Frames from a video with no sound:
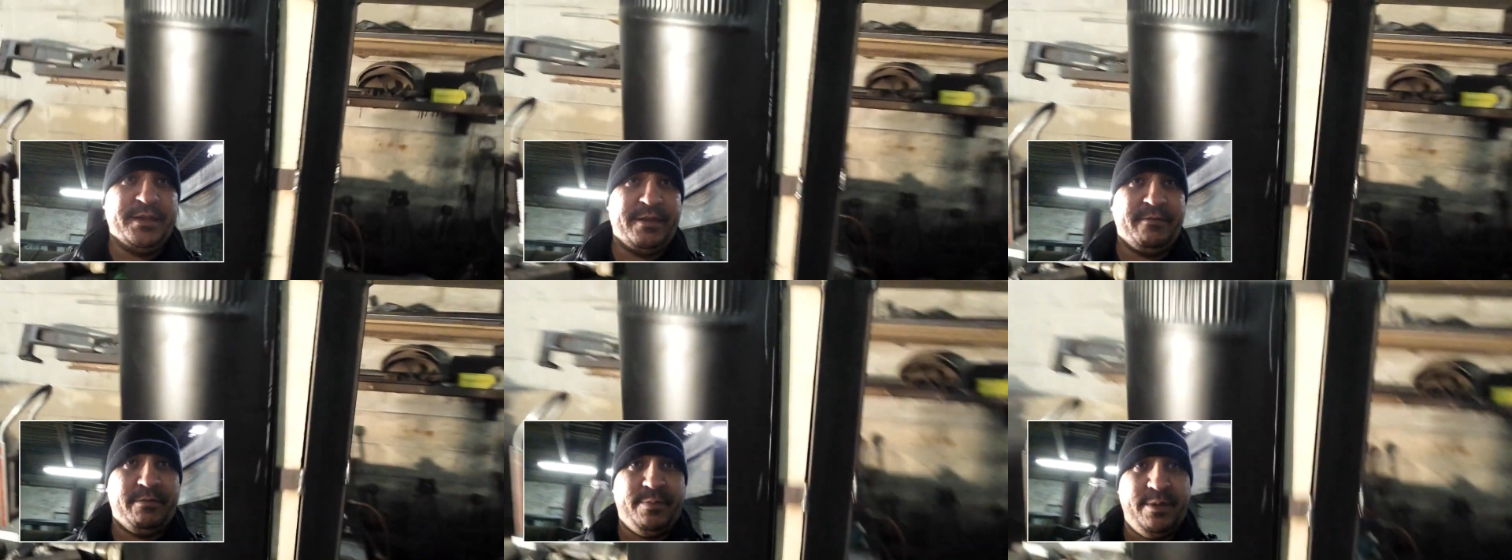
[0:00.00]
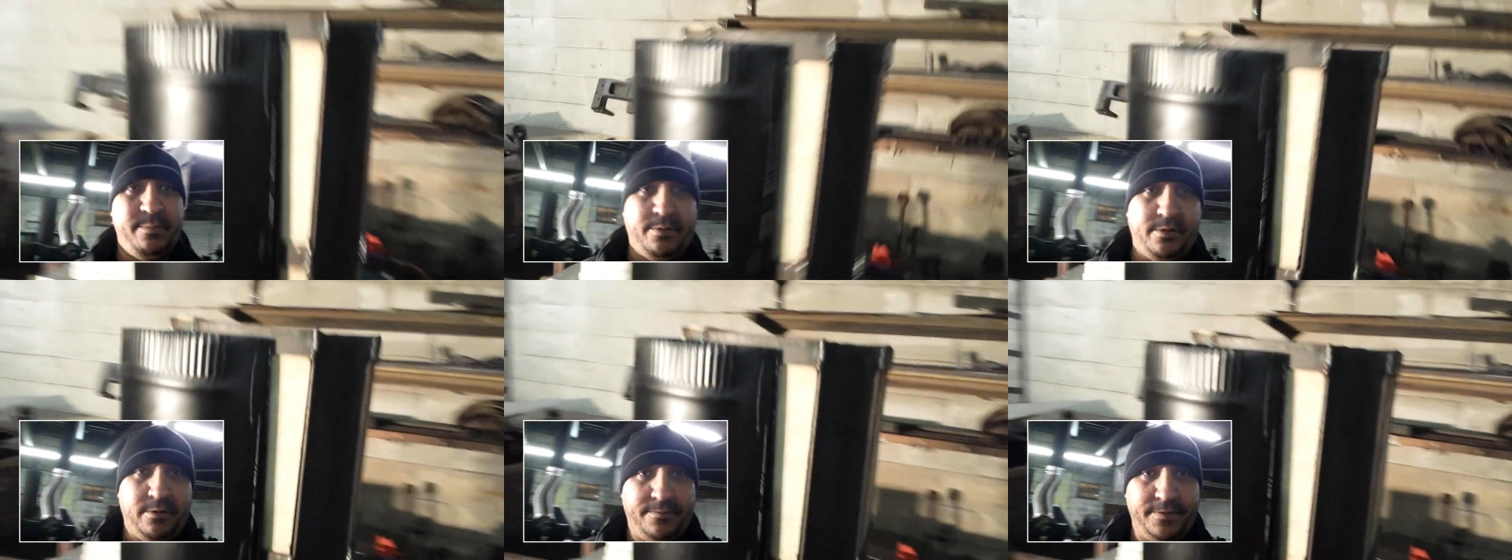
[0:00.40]
that would be
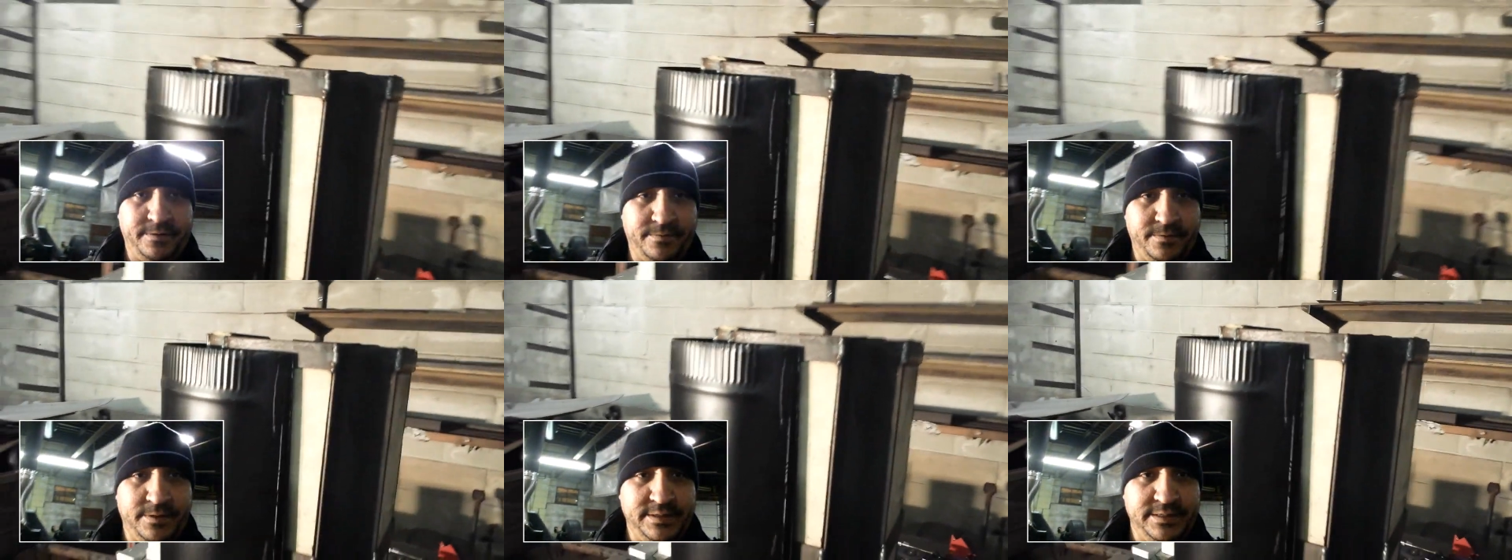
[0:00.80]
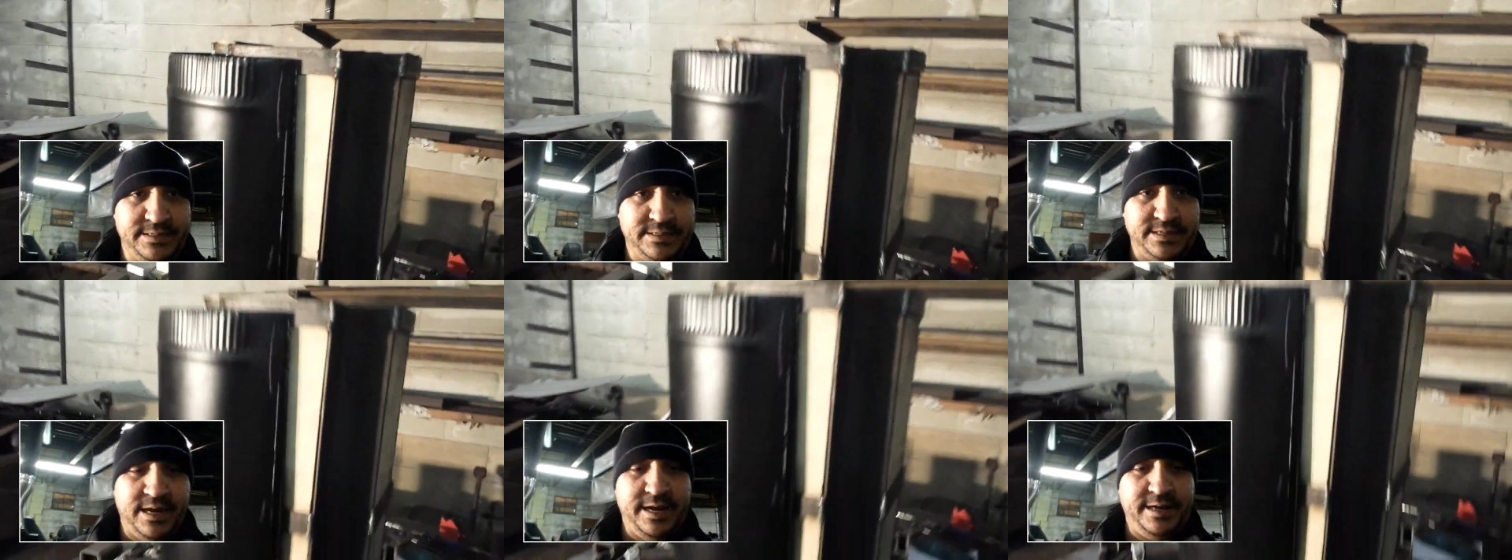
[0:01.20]
perfect for
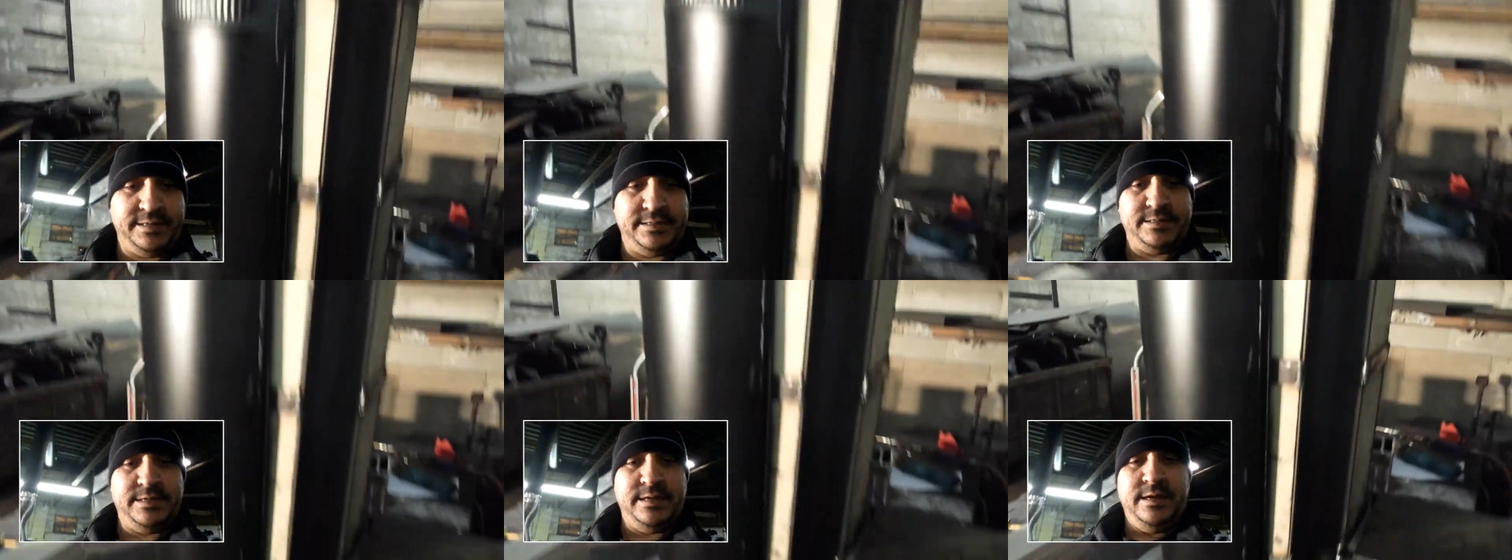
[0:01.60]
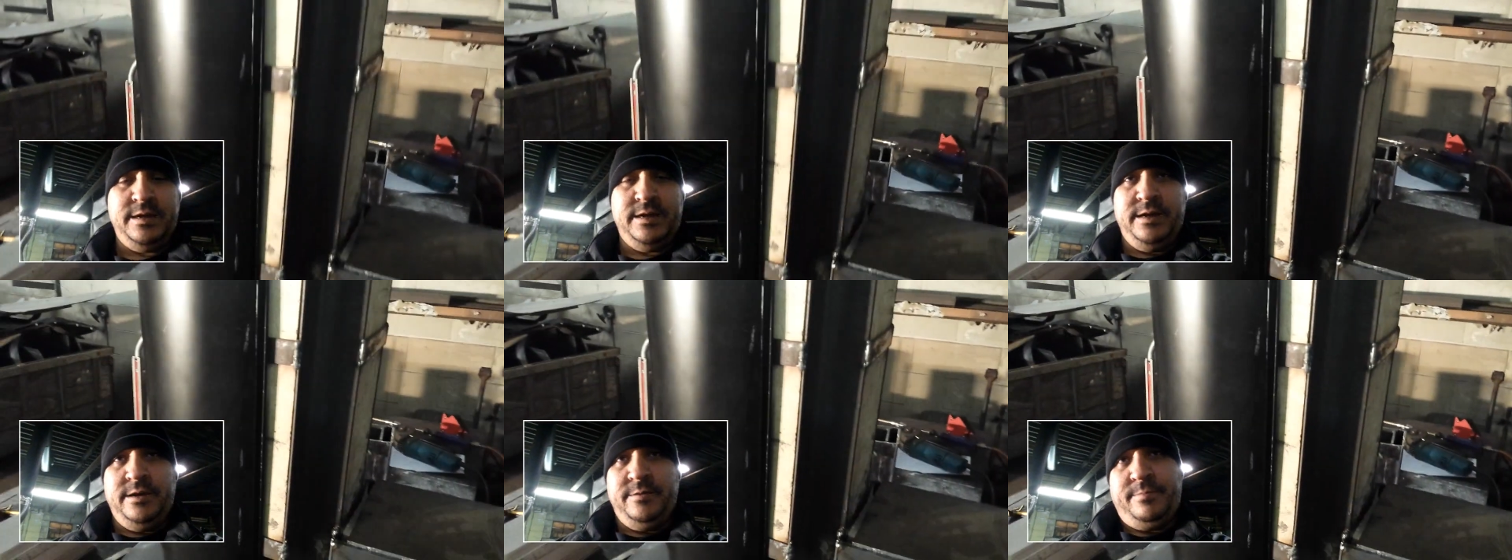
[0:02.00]
this size,
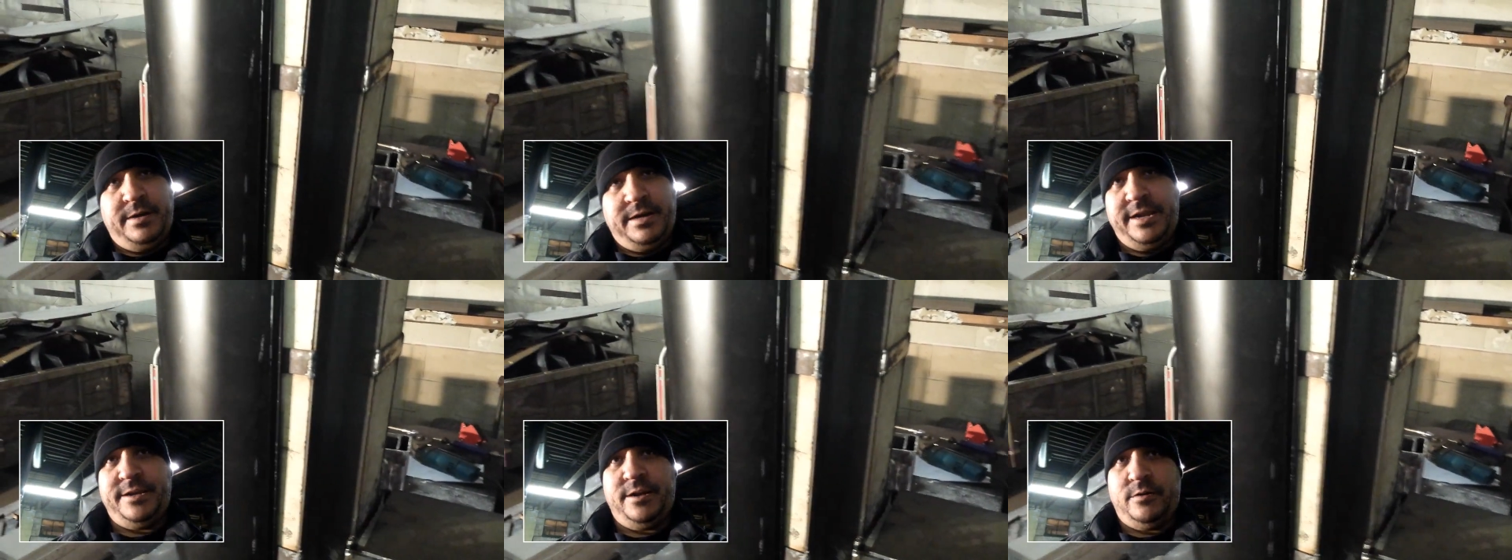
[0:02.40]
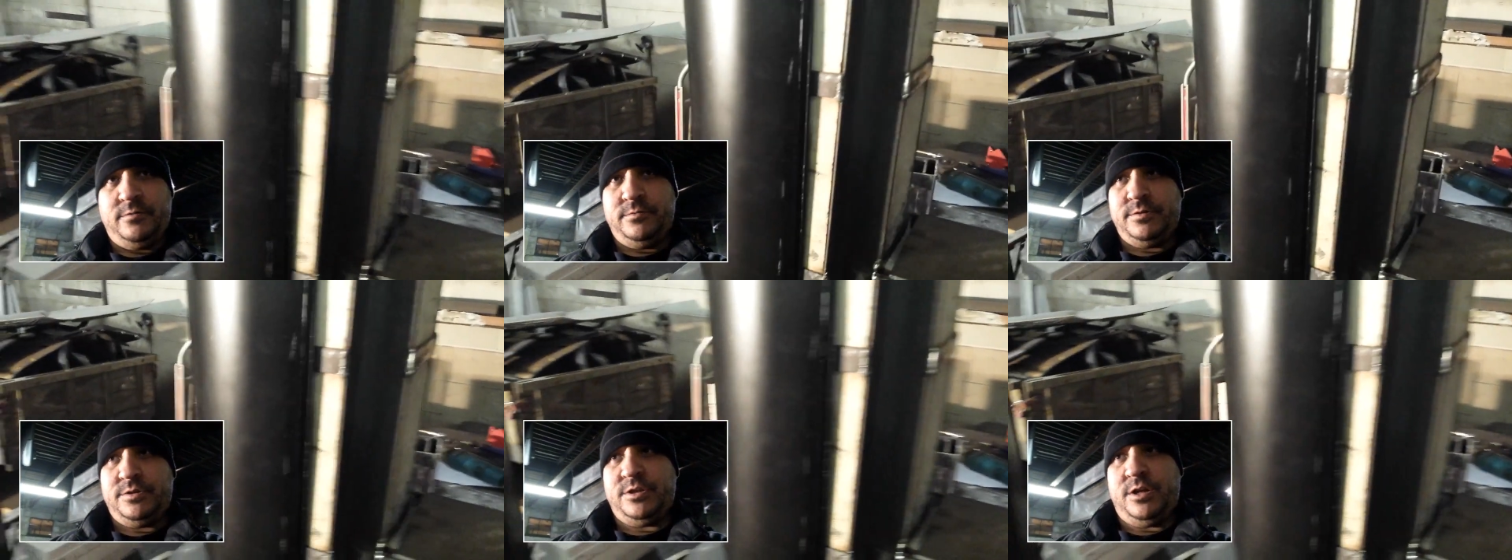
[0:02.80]
but I don't,